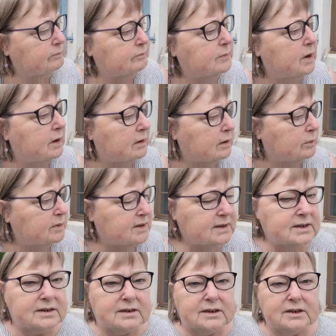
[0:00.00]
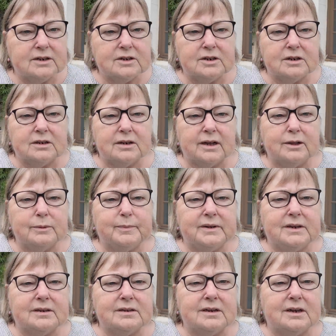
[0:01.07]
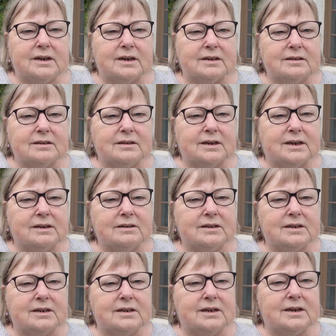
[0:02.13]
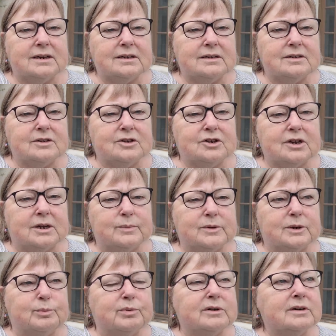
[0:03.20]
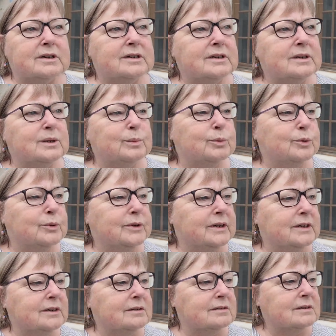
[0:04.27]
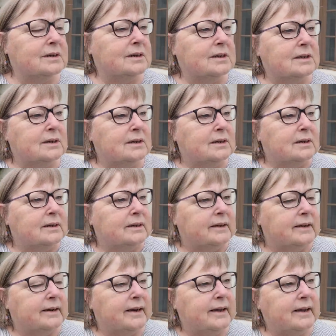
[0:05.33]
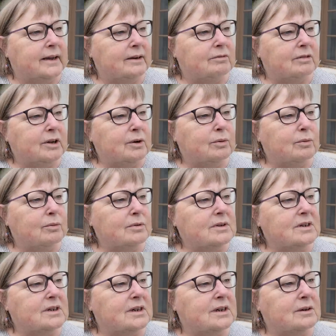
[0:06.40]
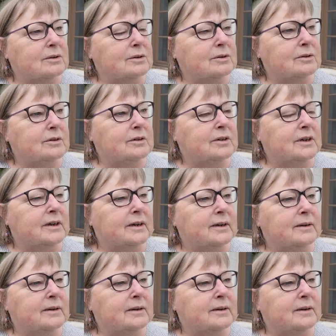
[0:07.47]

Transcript: Mark was listening to LBC yesterday. He listens to James O'Brien in the mornings, and he'd recorded it on